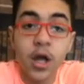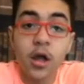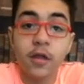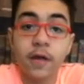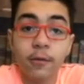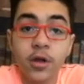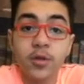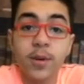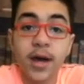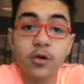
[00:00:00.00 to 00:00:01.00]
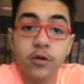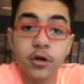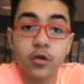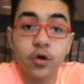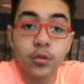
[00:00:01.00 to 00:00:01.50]
they went back to their
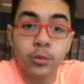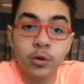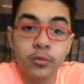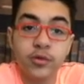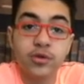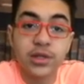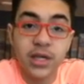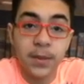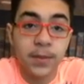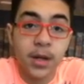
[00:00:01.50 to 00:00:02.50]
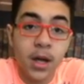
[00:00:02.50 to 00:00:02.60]
dorm rooms to sleep.